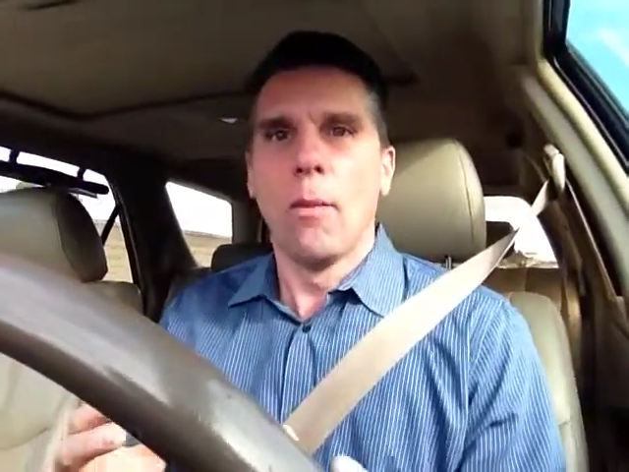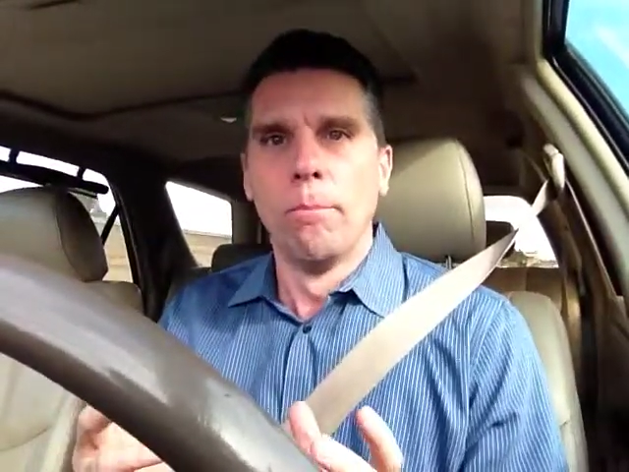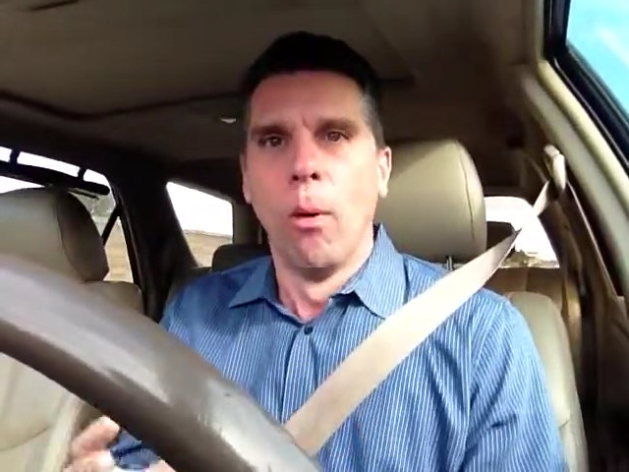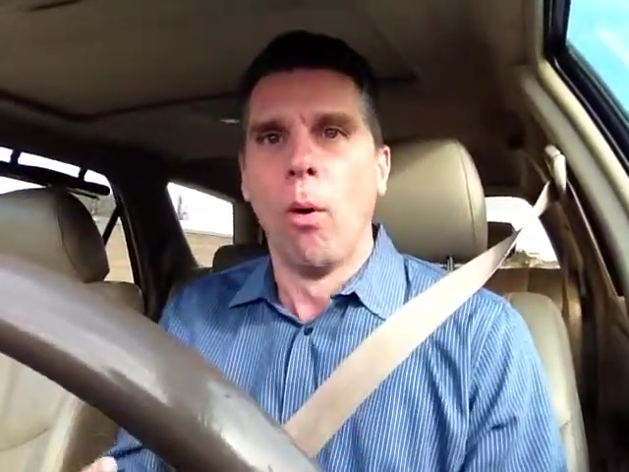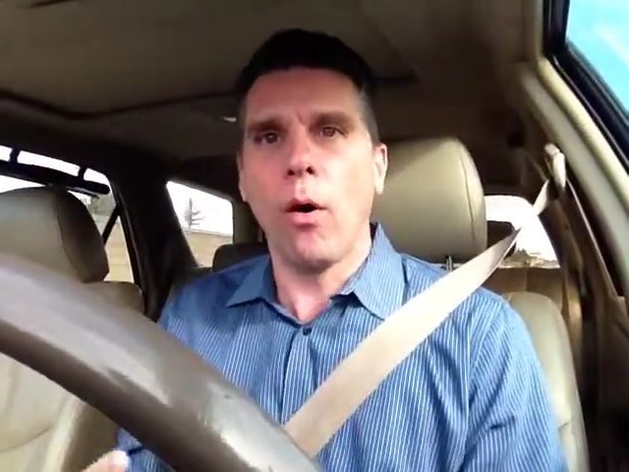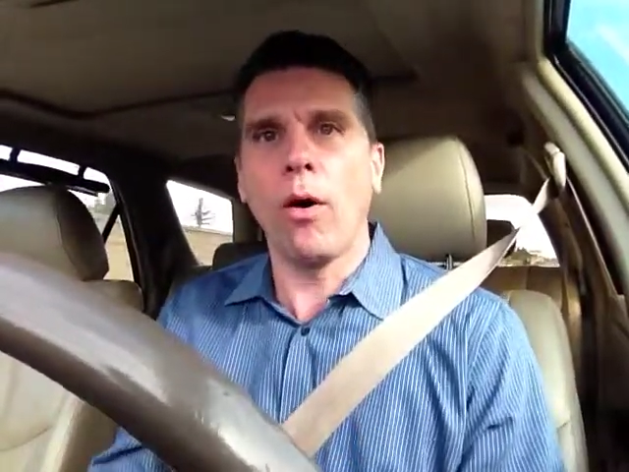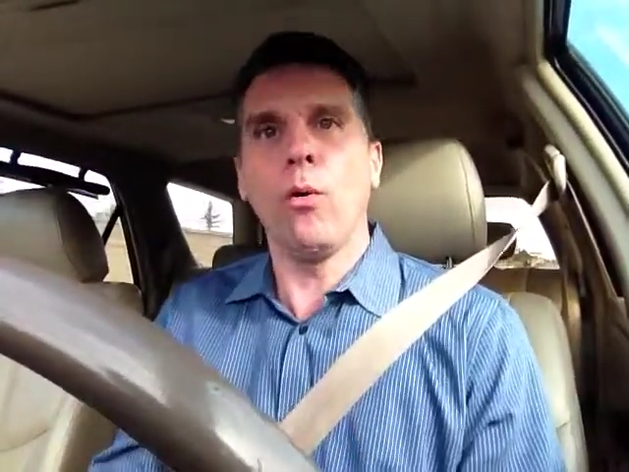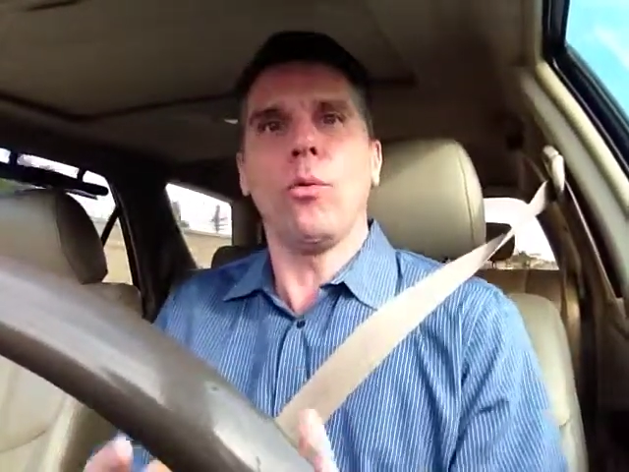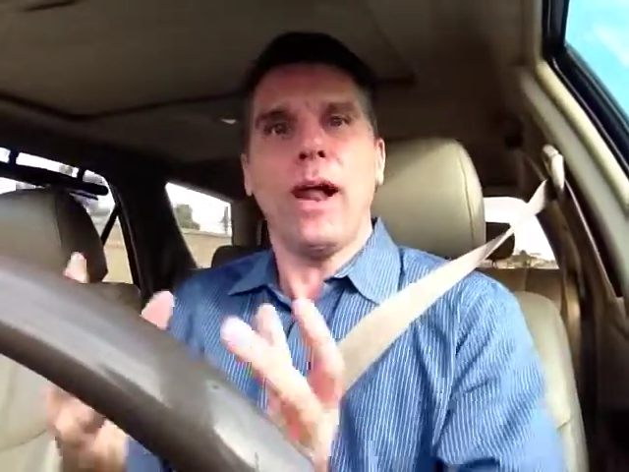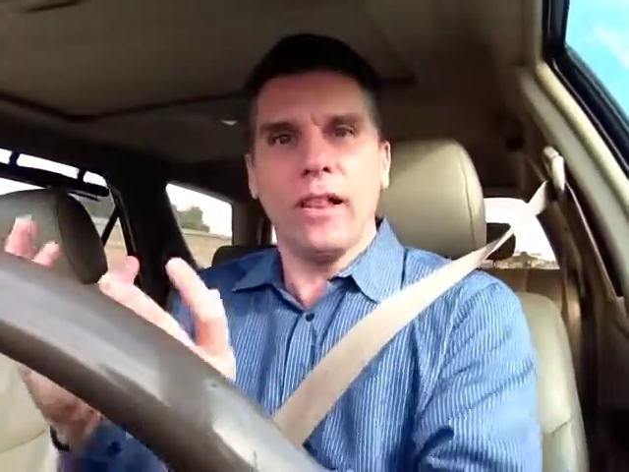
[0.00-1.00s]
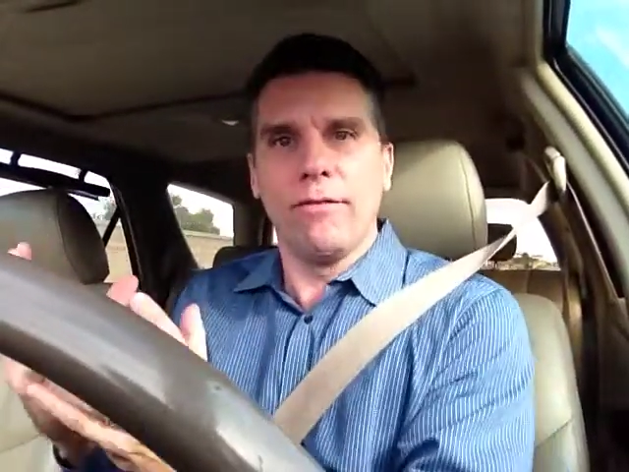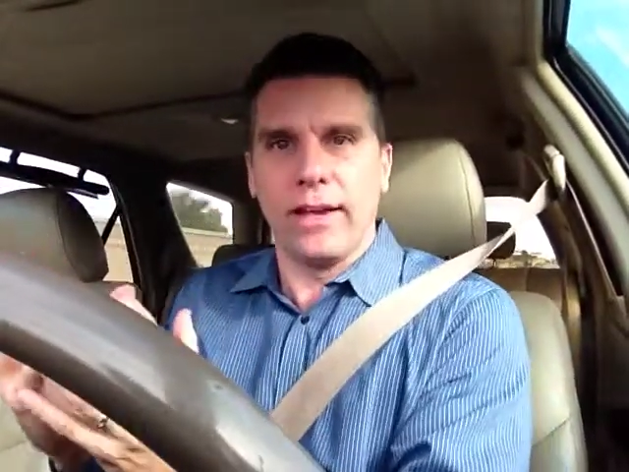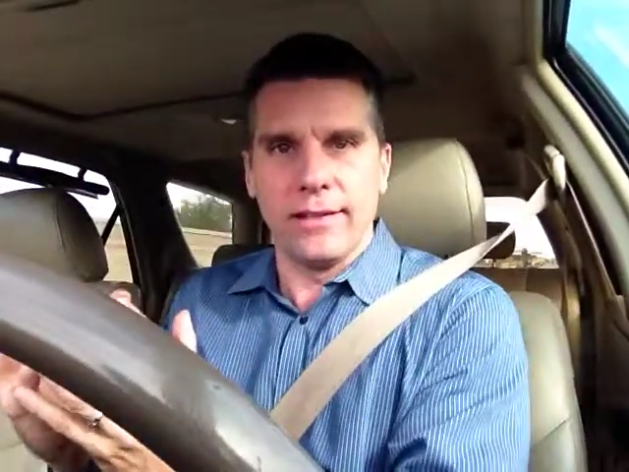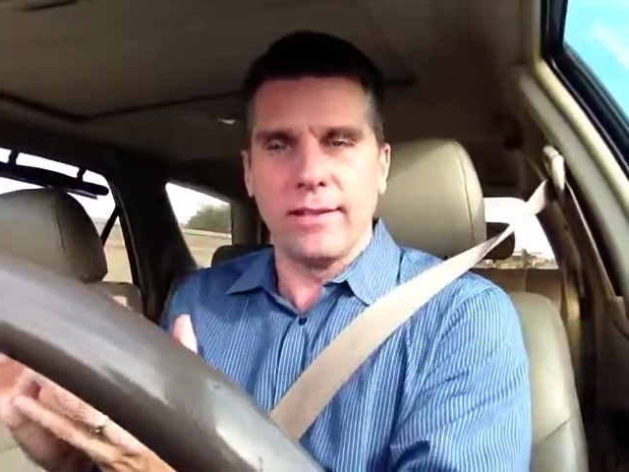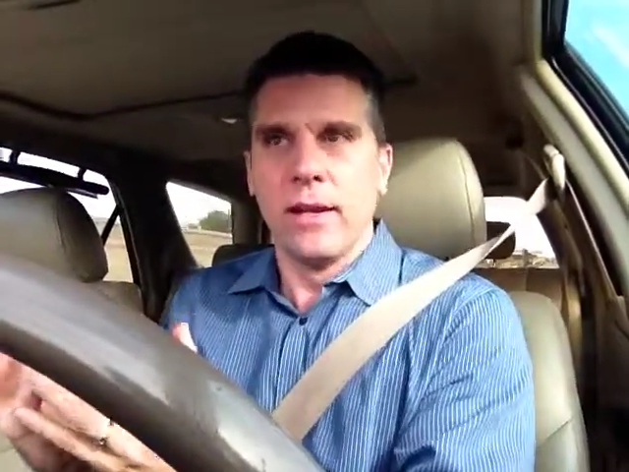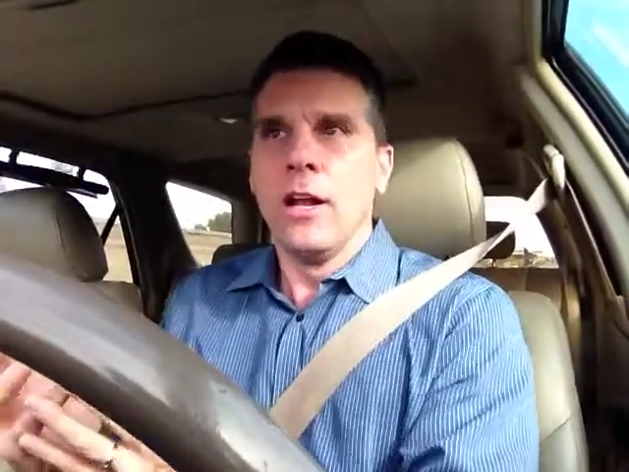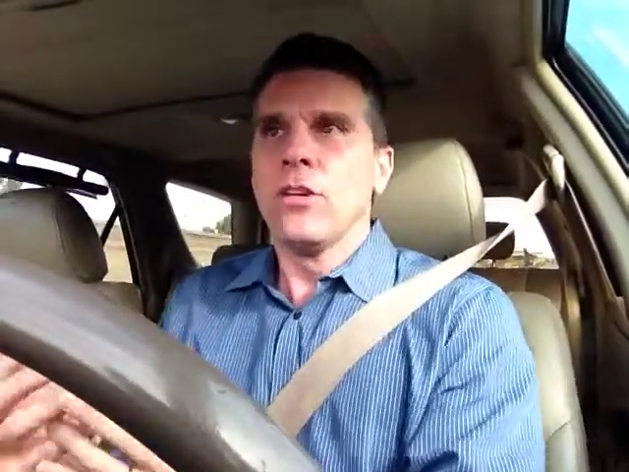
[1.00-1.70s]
more relevant.